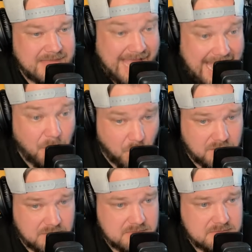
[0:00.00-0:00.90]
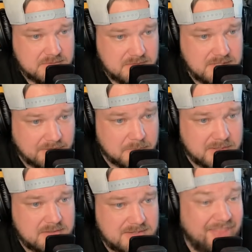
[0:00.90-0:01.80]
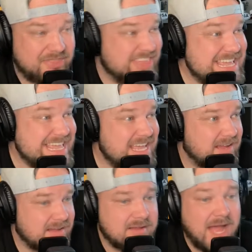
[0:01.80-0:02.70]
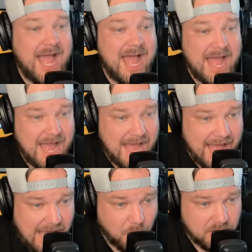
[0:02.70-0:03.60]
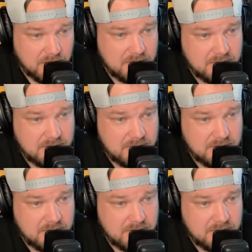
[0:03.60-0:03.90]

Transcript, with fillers: our government not the our